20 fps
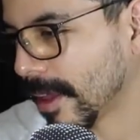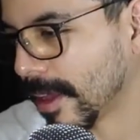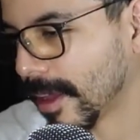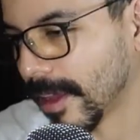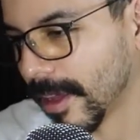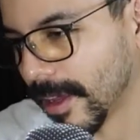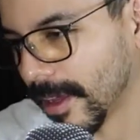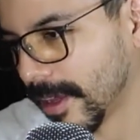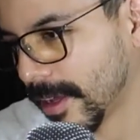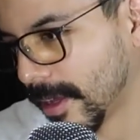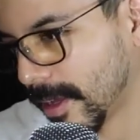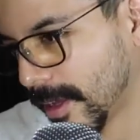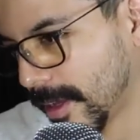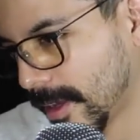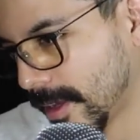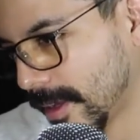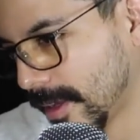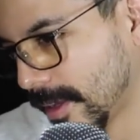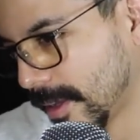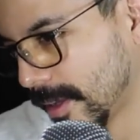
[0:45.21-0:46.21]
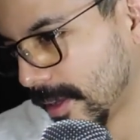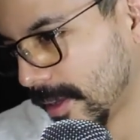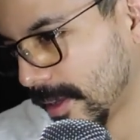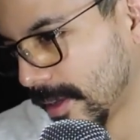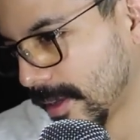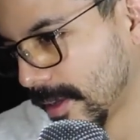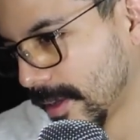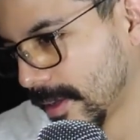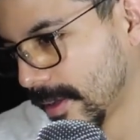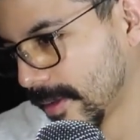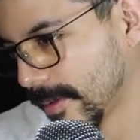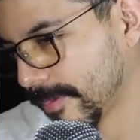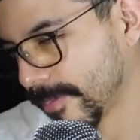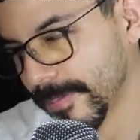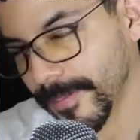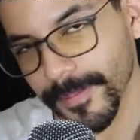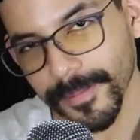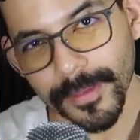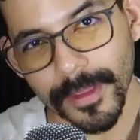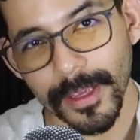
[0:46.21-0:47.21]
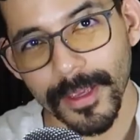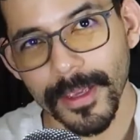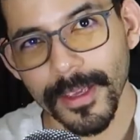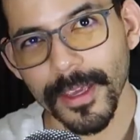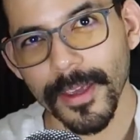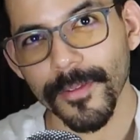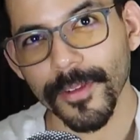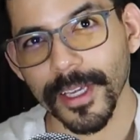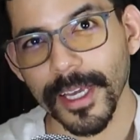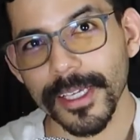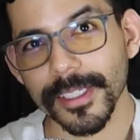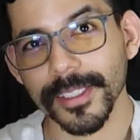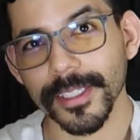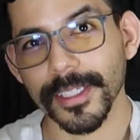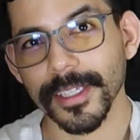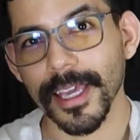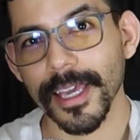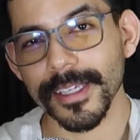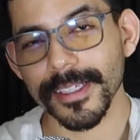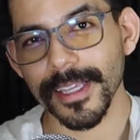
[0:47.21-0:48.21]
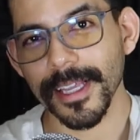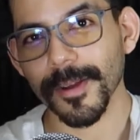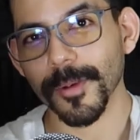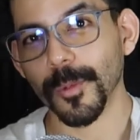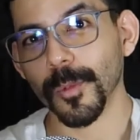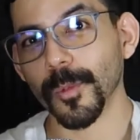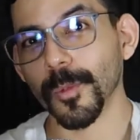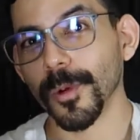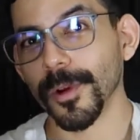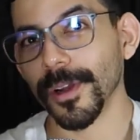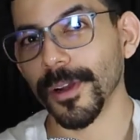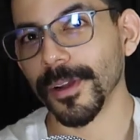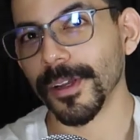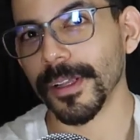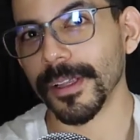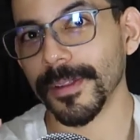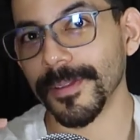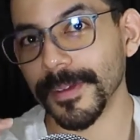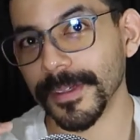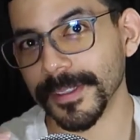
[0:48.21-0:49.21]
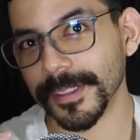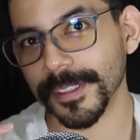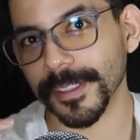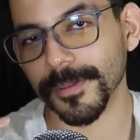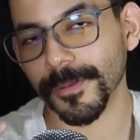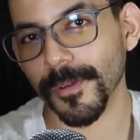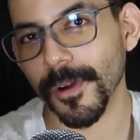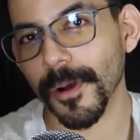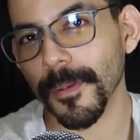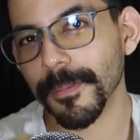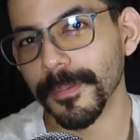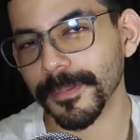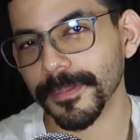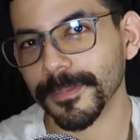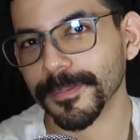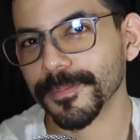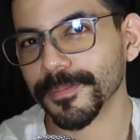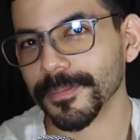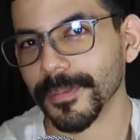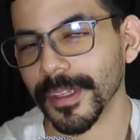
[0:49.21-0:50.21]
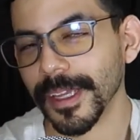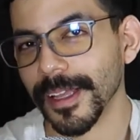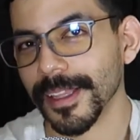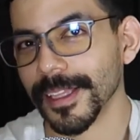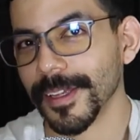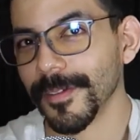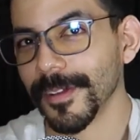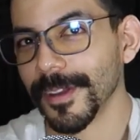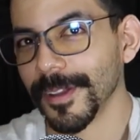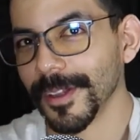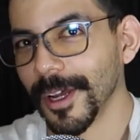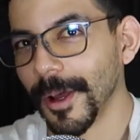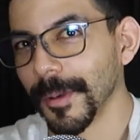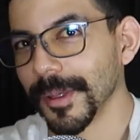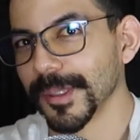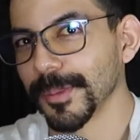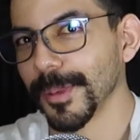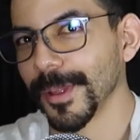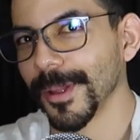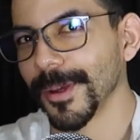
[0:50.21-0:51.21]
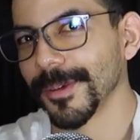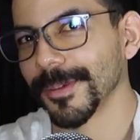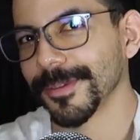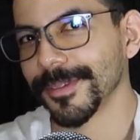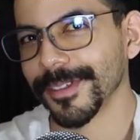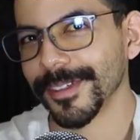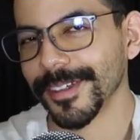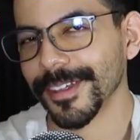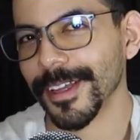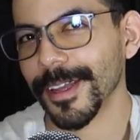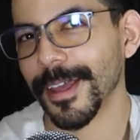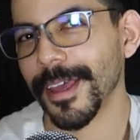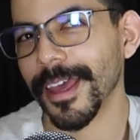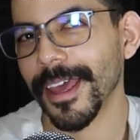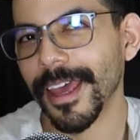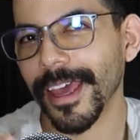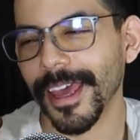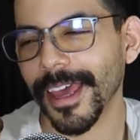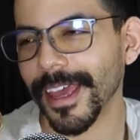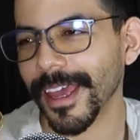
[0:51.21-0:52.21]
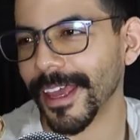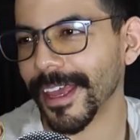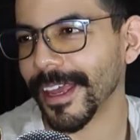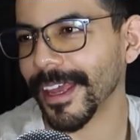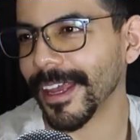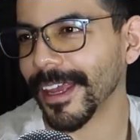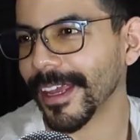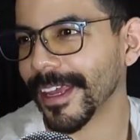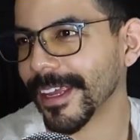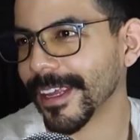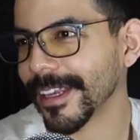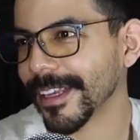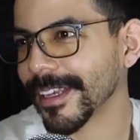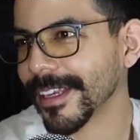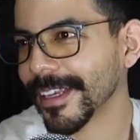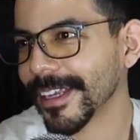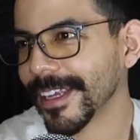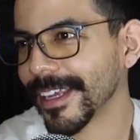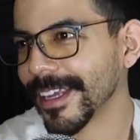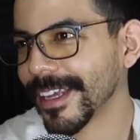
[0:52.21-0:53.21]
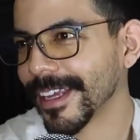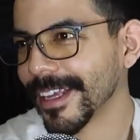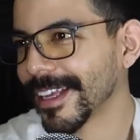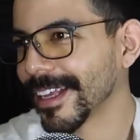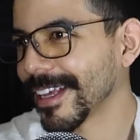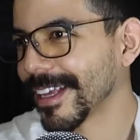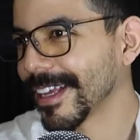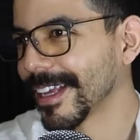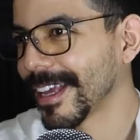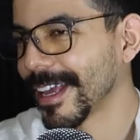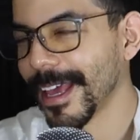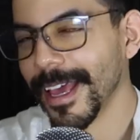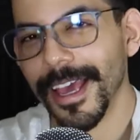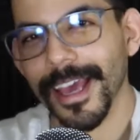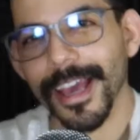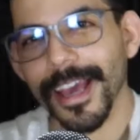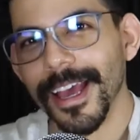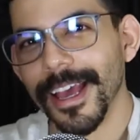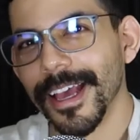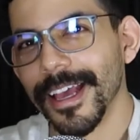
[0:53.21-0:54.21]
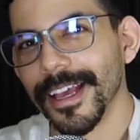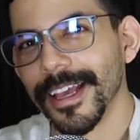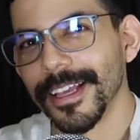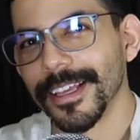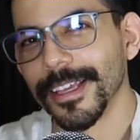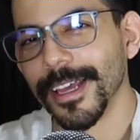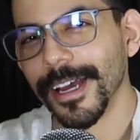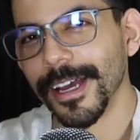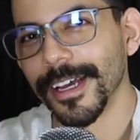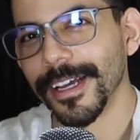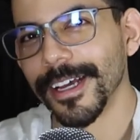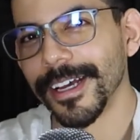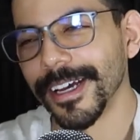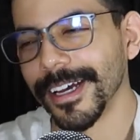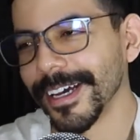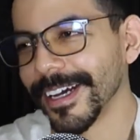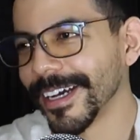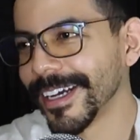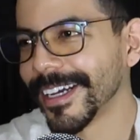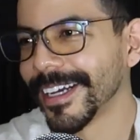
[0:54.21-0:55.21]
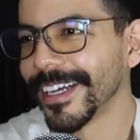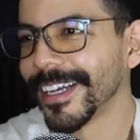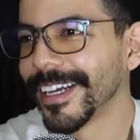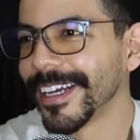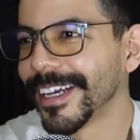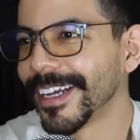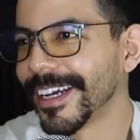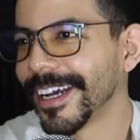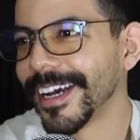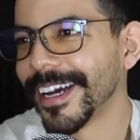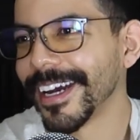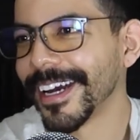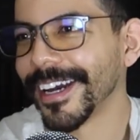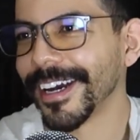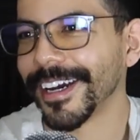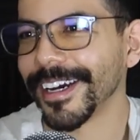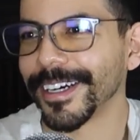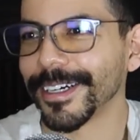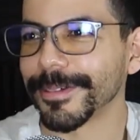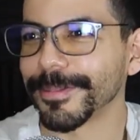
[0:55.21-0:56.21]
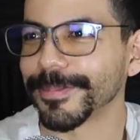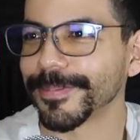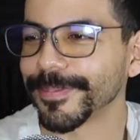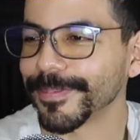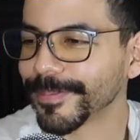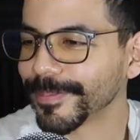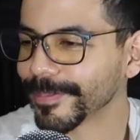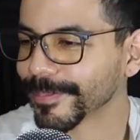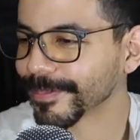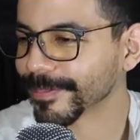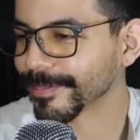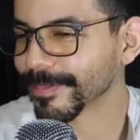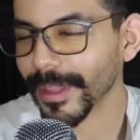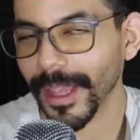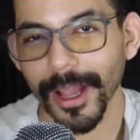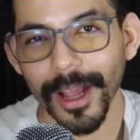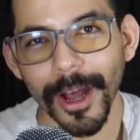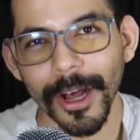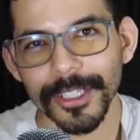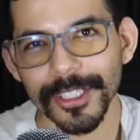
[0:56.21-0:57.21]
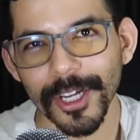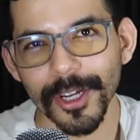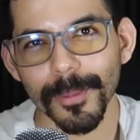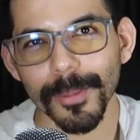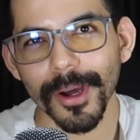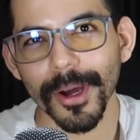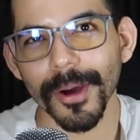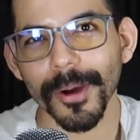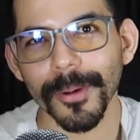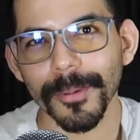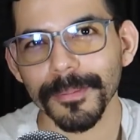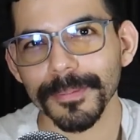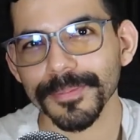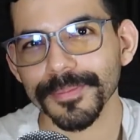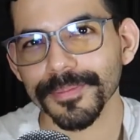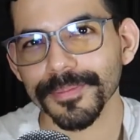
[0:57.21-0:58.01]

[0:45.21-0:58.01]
And if you guys could guess that where this is from, leave it in the comments below. And yeah, I'll talk about